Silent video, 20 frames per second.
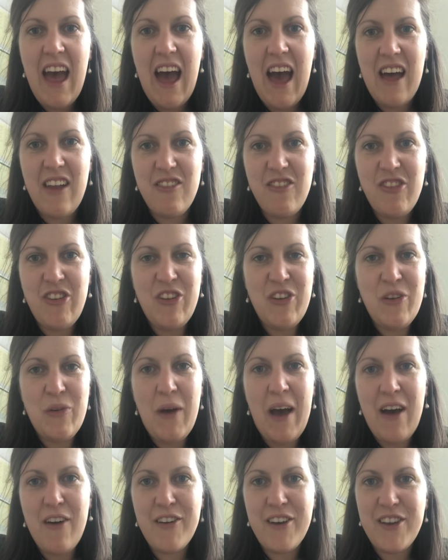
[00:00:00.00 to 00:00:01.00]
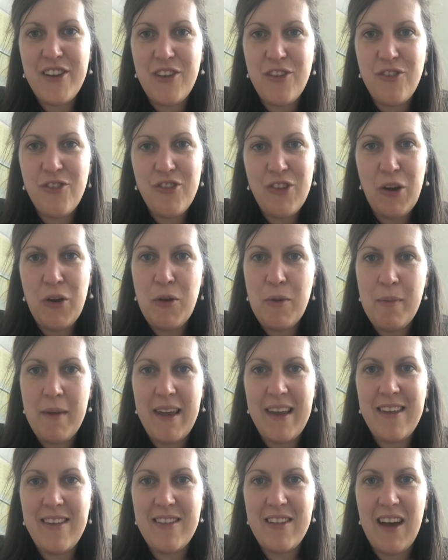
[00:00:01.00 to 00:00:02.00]
And two, how can you show
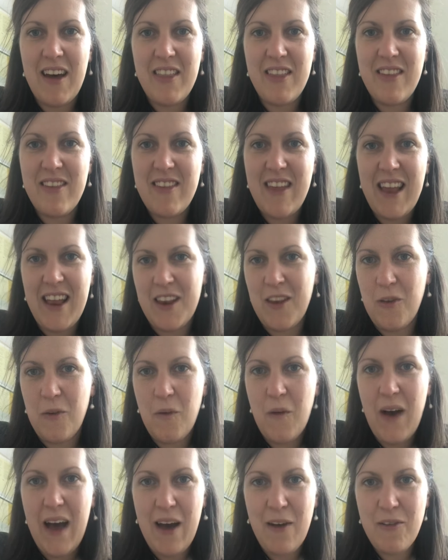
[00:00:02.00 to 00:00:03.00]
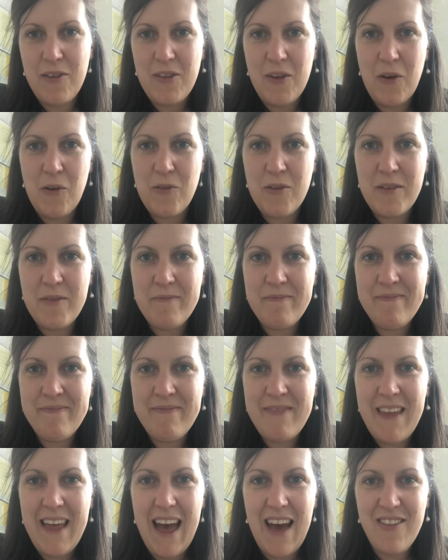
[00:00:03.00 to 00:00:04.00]
peace to others in your household?
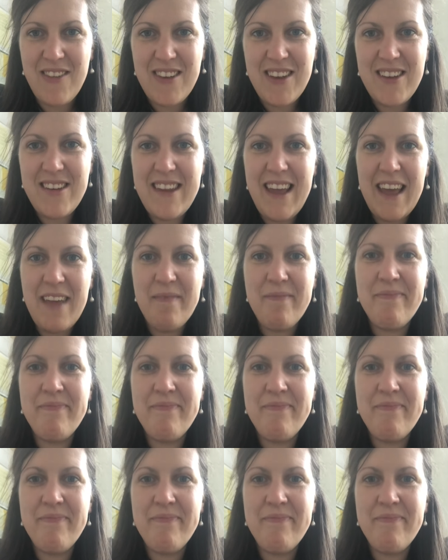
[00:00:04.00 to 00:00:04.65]
Have a good day.